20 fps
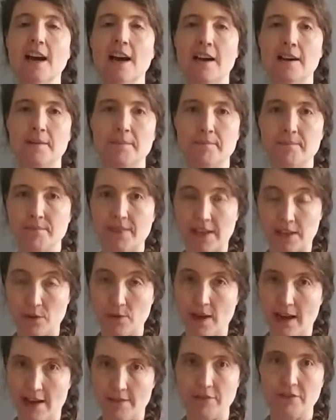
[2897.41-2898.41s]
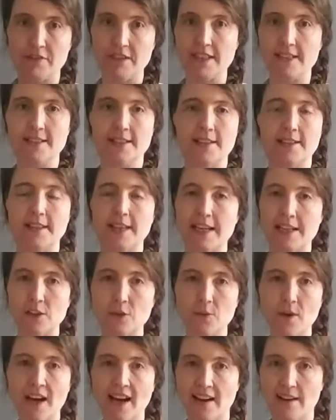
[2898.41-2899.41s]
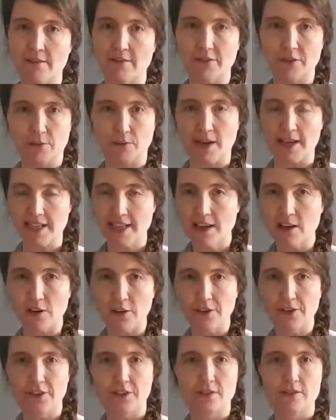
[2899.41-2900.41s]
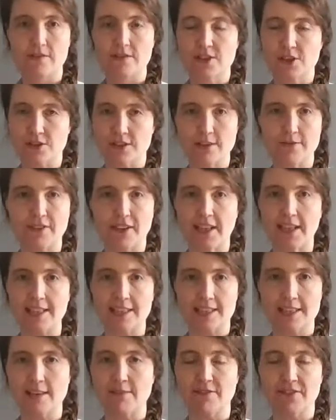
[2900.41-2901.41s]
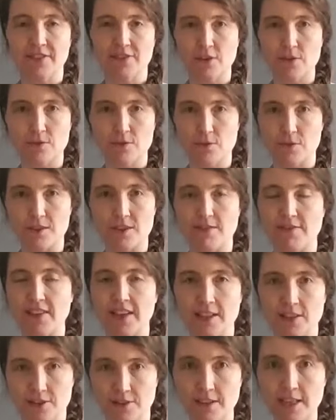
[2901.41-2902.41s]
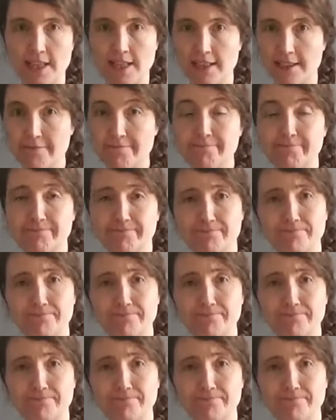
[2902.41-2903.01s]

that you have a visa, that you have the right health certificates if those sorts of things are needed.